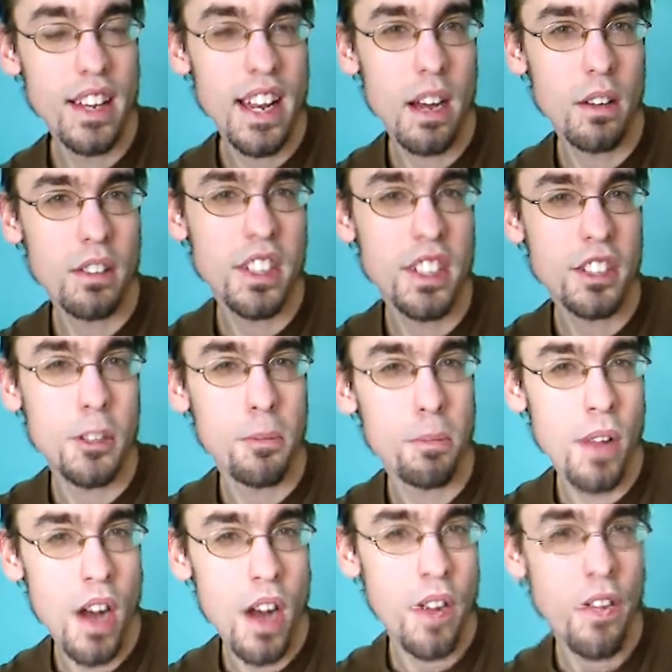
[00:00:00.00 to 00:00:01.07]
Now, since the
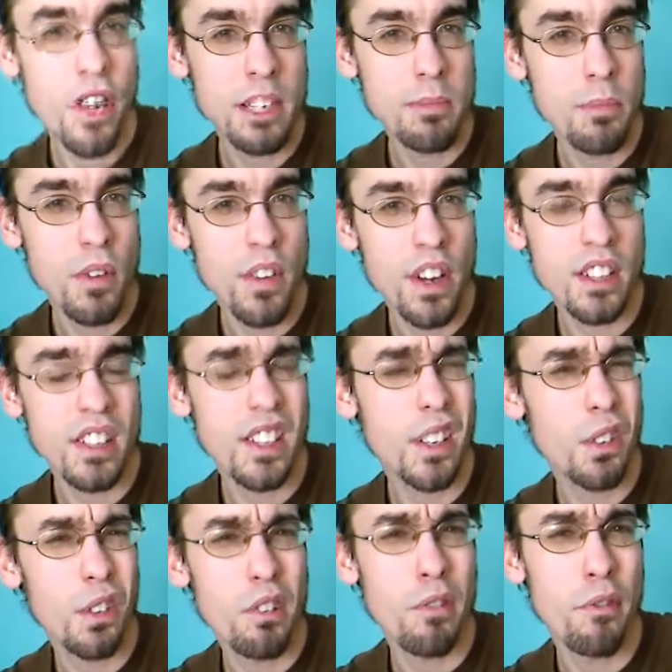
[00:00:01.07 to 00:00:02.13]
plot of this movie is a
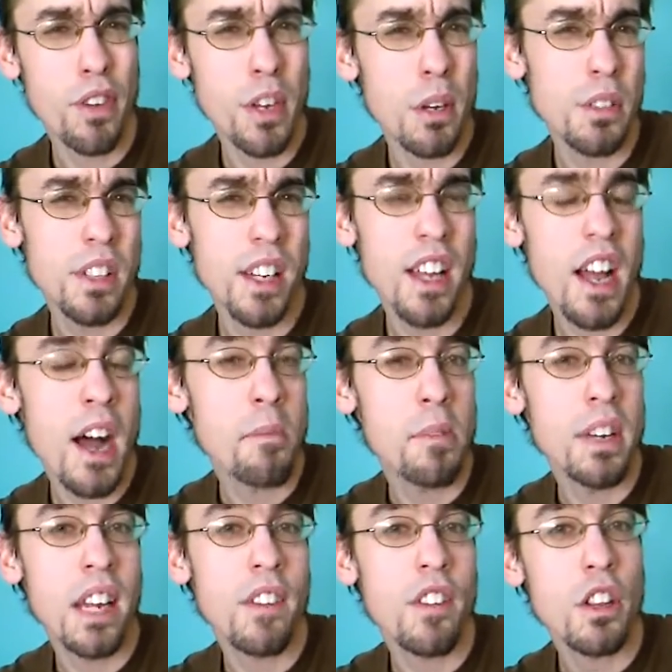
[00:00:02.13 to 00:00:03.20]
little confusing, I'm
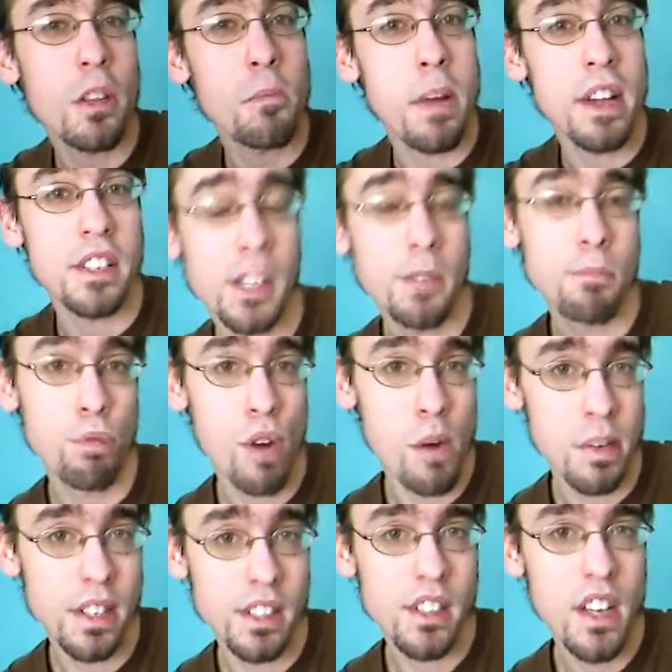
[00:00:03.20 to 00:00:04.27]
going to give you the basic
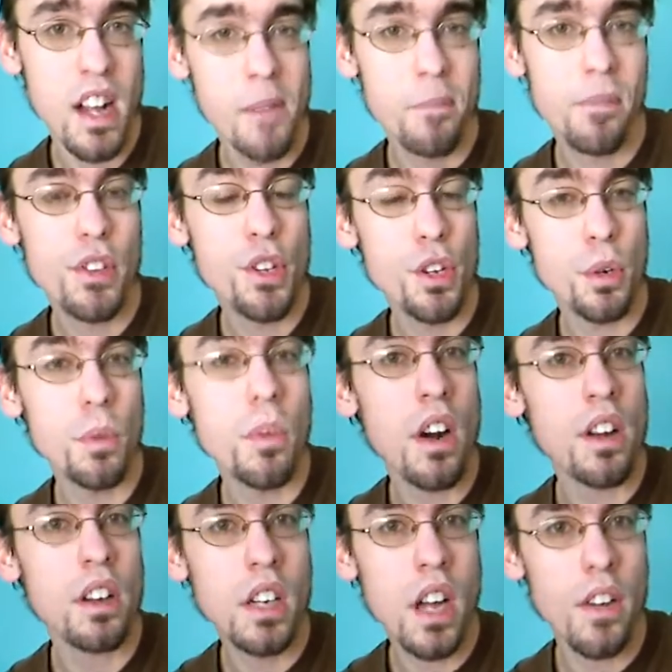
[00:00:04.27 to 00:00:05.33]
premise. Two
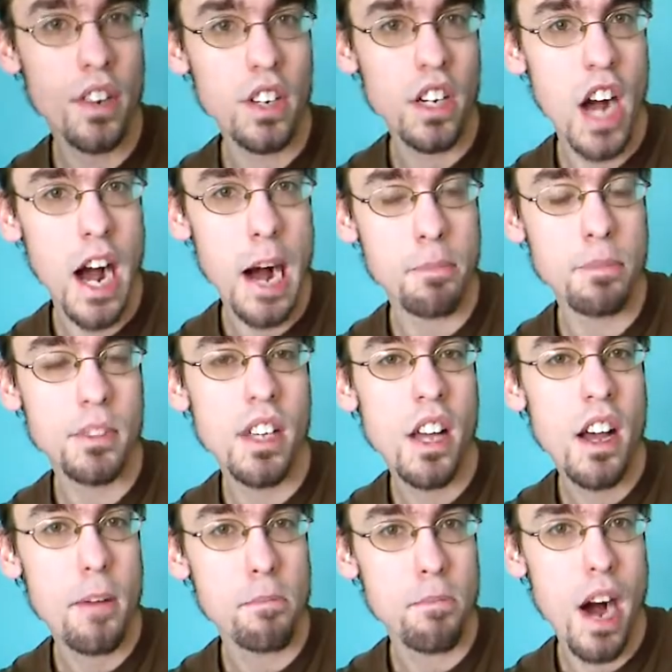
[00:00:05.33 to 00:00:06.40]
undercover cops,
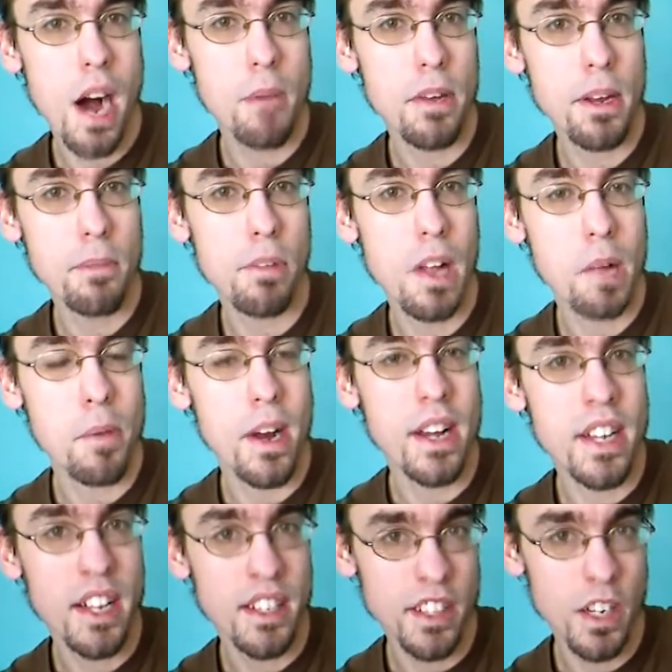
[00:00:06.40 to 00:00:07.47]
Bobby, played by
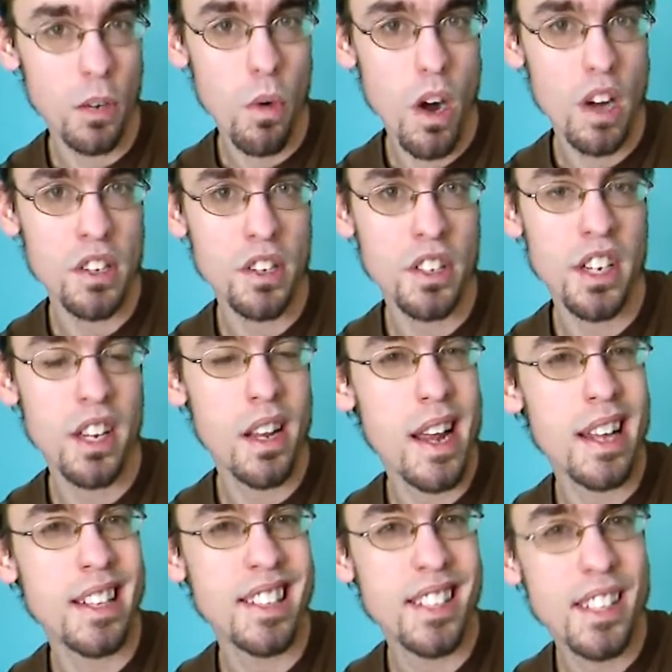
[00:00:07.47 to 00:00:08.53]
Denzel Washington,
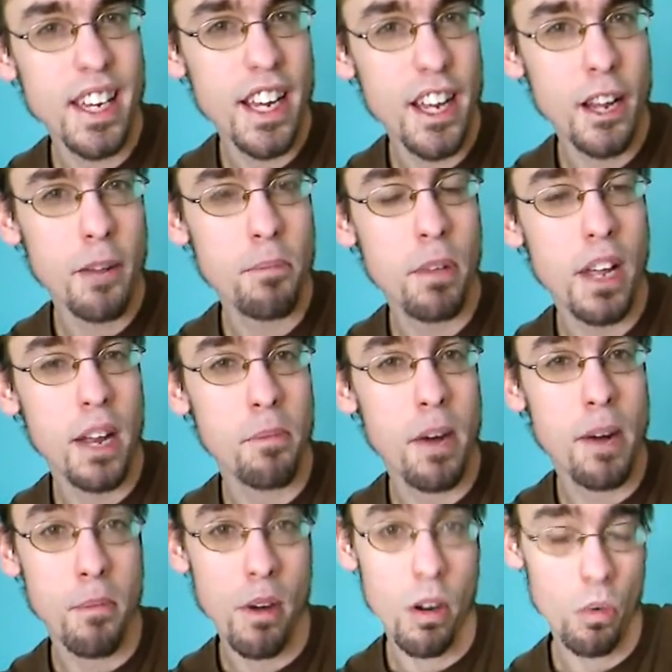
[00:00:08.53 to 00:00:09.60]
and Stig, played
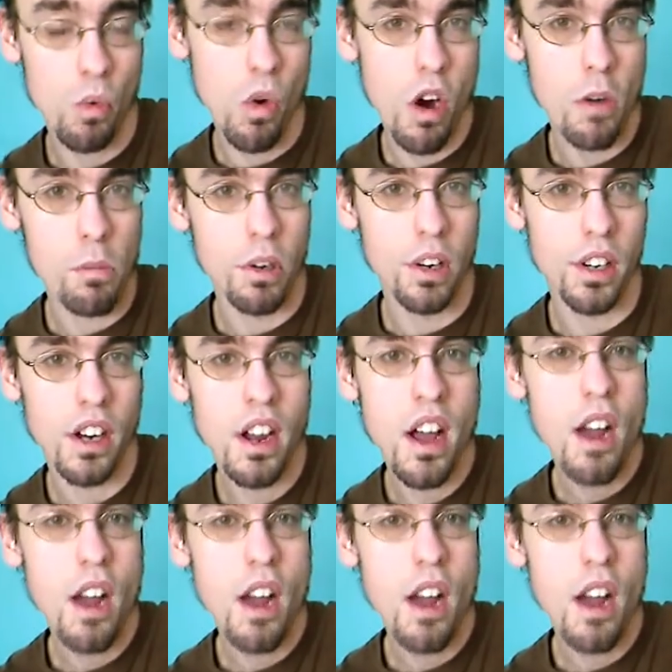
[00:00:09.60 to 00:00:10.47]
by Mark Wahlberg,